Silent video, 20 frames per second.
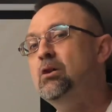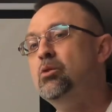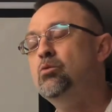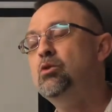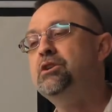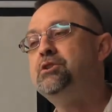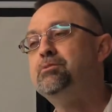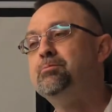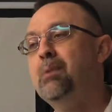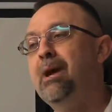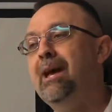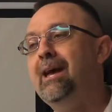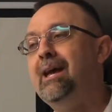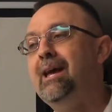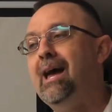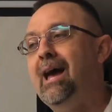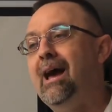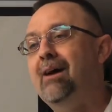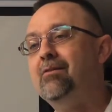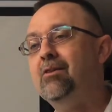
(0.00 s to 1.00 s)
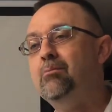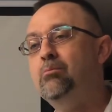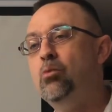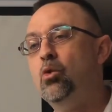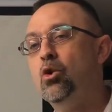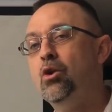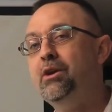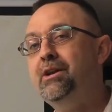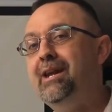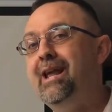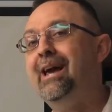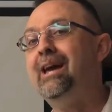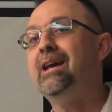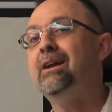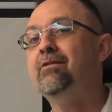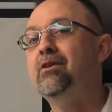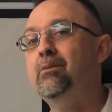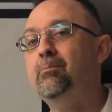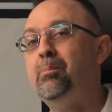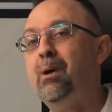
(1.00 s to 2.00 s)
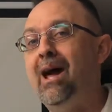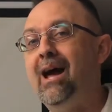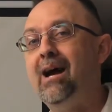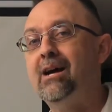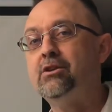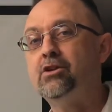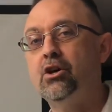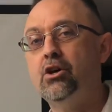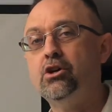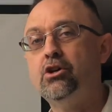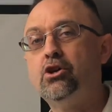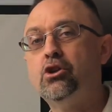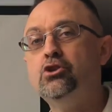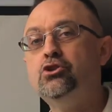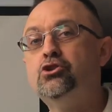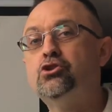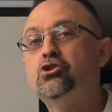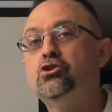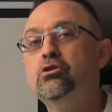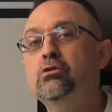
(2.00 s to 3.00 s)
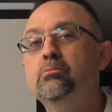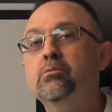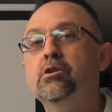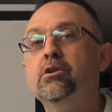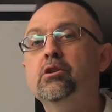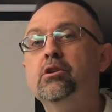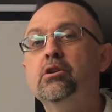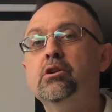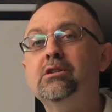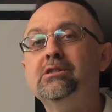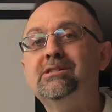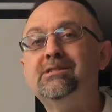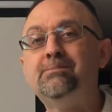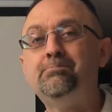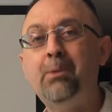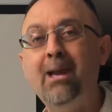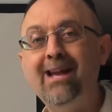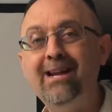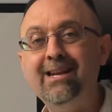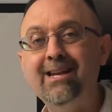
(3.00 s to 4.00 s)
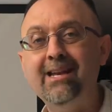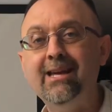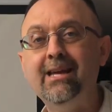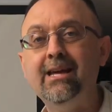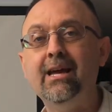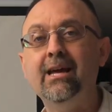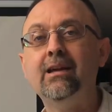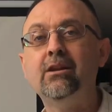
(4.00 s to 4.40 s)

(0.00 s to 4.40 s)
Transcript: which may have a more negative impact on consumer spending